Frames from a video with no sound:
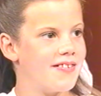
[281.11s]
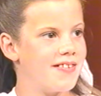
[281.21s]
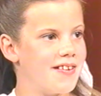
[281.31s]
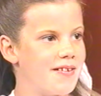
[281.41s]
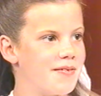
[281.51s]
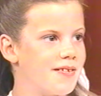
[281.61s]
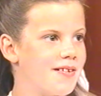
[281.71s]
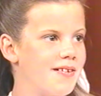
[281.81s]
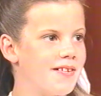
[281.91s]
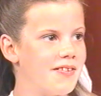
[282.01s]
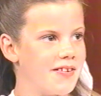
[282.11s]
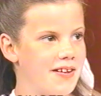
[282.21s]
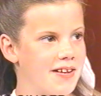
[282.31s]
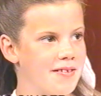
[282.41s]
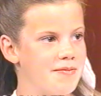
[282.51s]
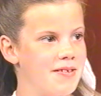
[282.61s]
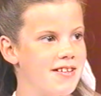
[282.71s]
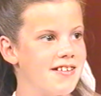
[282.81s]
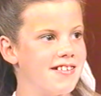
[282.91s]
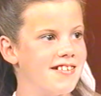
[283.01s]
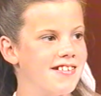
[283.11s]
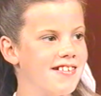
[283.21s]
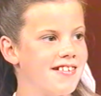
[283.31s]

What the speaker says: They were all looking at me, and